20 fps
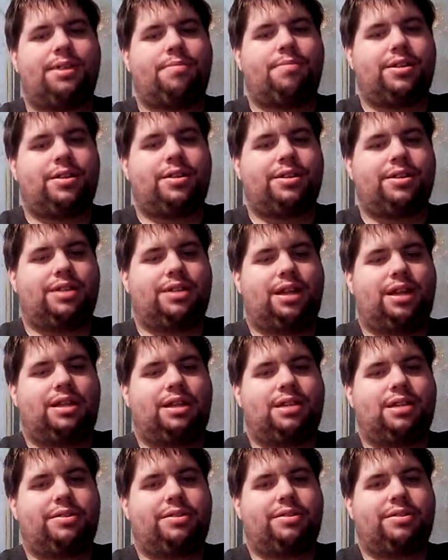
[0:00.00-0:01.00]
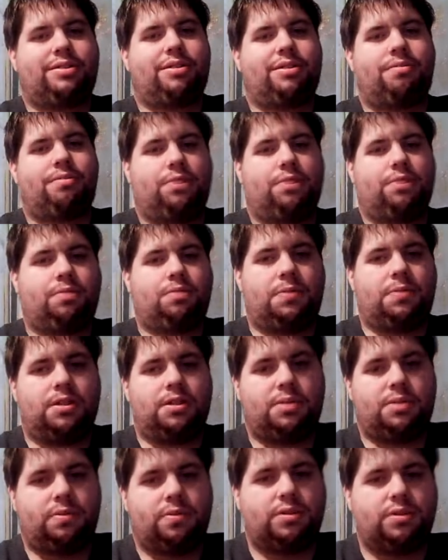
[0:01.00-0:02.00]
because a lot of times if there are multiple
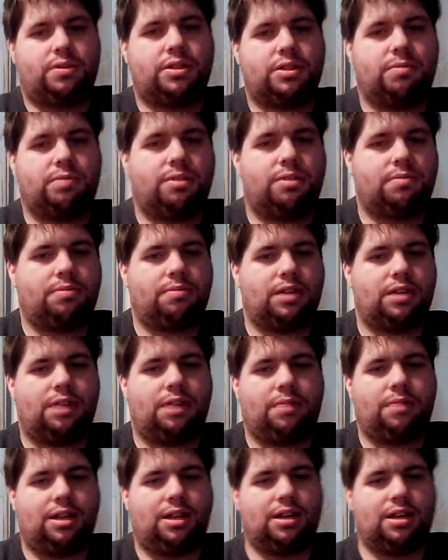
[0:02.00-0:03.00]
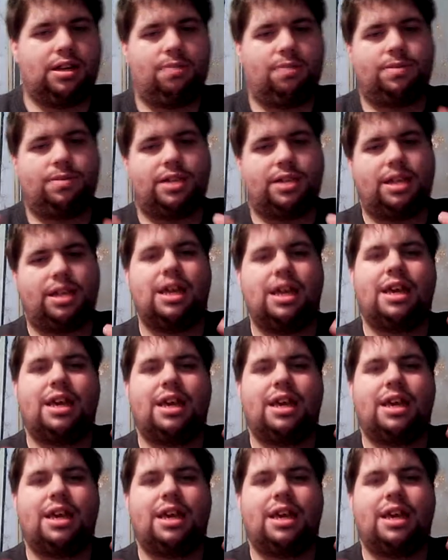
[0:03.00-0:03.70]
explosions or whatever, the game will lock up for a second.